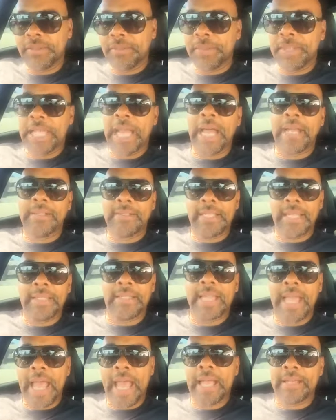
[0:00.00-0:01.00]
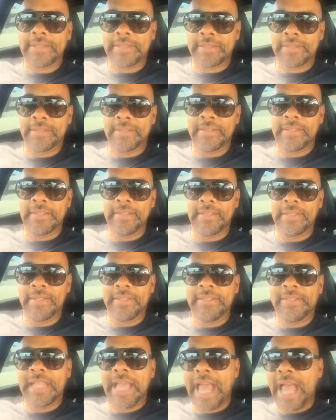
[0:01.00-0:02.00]
We got to take the action.
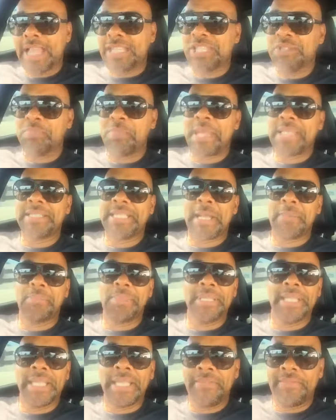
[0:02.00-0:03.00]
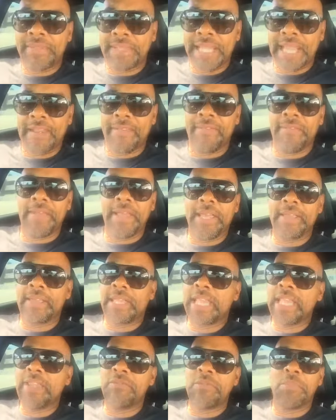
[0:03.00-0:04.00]
The action makes that belief and that faith
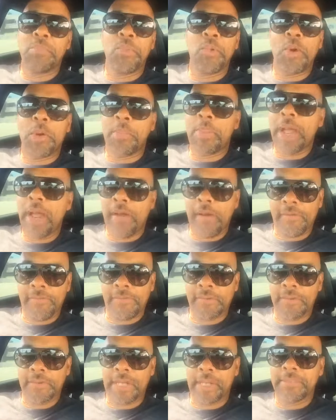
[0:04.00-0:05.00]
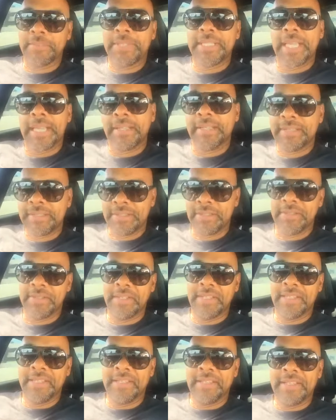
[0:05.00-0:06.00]
even more powerful. I'm telling you.
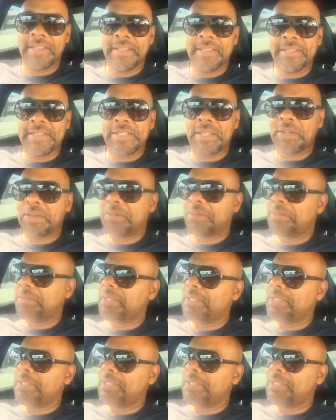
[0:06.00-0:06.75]
So